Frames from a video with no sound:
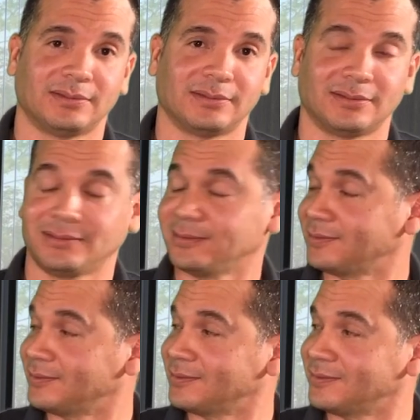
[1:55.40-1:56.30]

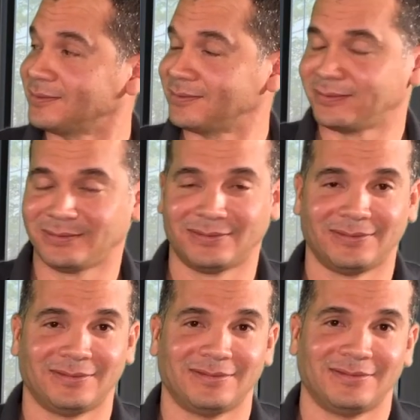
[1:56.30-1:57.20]

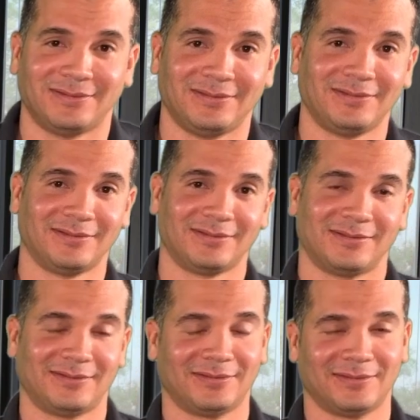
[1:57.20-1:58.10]

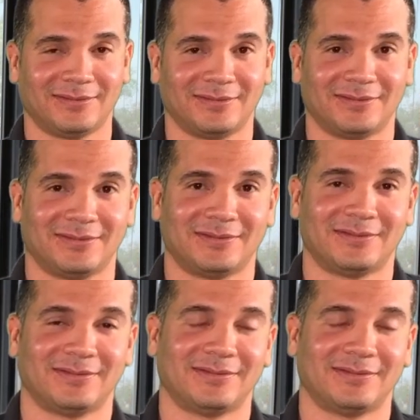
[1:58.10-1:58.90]
No words are spoken by the person on screen.